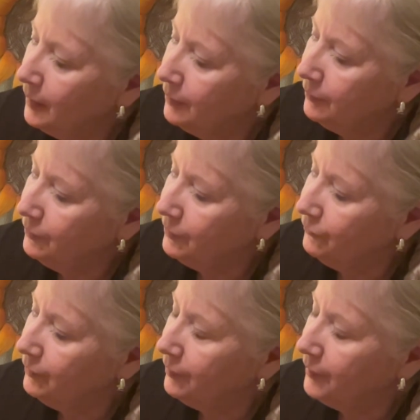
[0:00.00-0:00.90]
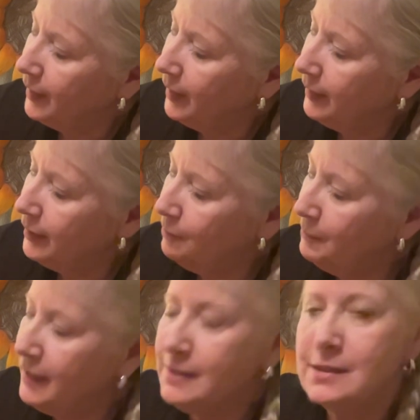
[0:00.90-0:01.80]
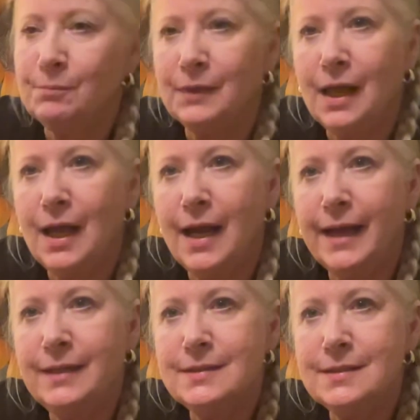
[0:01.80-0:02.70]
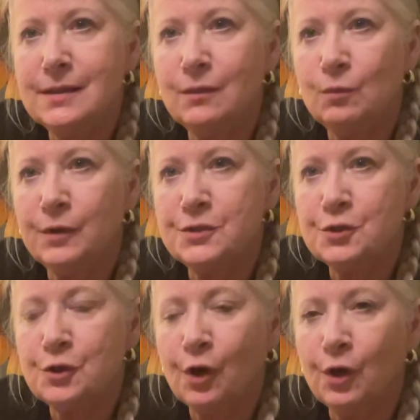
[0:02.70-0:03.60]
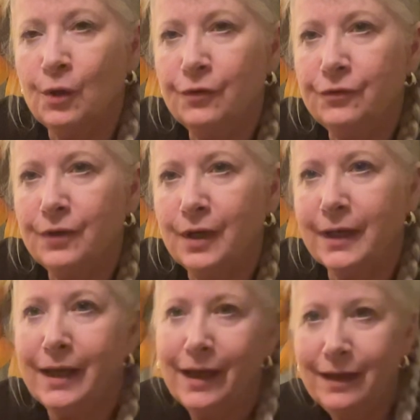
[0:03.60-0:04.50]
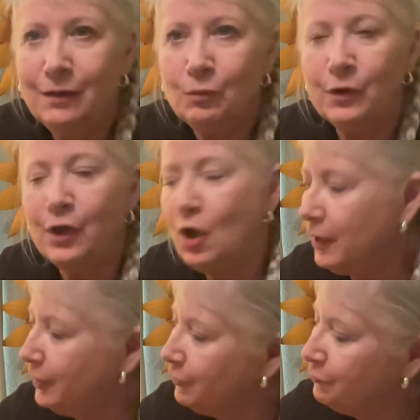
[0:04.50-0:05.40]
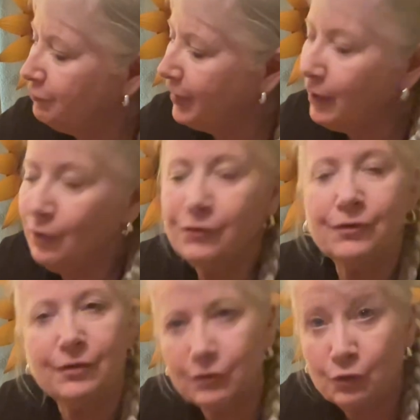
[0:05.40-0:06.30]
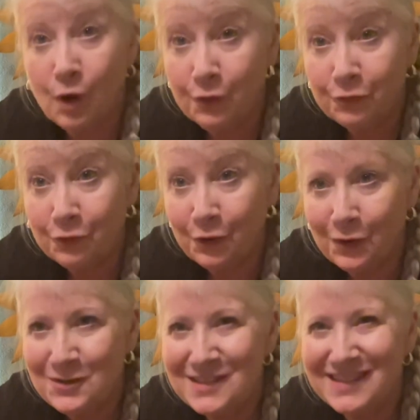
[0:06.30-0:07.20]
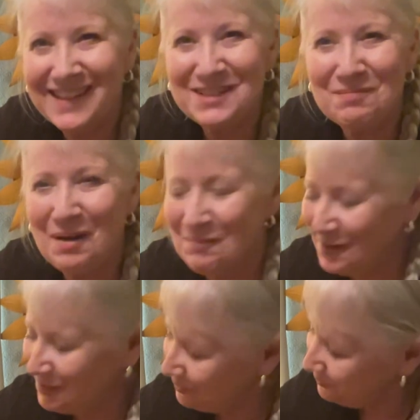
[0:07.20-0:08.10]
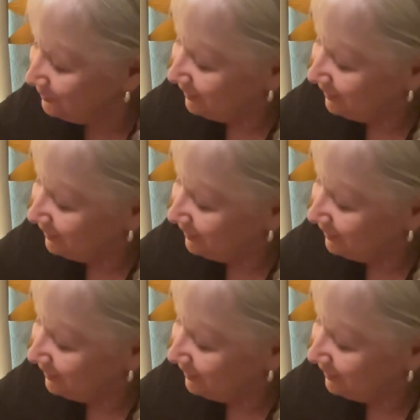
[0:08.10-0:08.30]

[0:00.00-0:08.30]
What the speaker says: You can see that. I made some lines with circles. Again, when all else fails, draw circles. That's my motto.